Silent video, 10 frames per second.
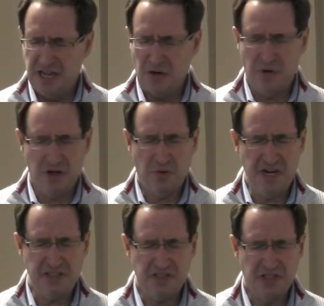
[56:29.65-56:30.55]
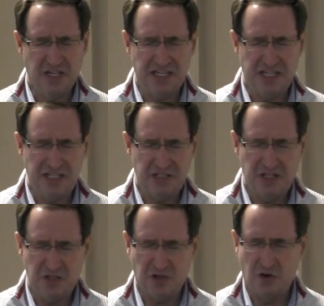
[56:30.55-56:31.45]
I don't want to wait until I get
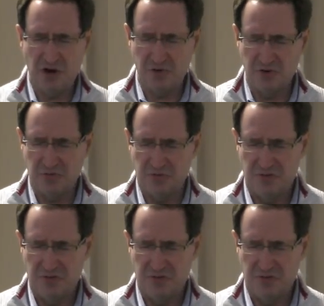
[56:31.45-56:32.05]
into your courtroom.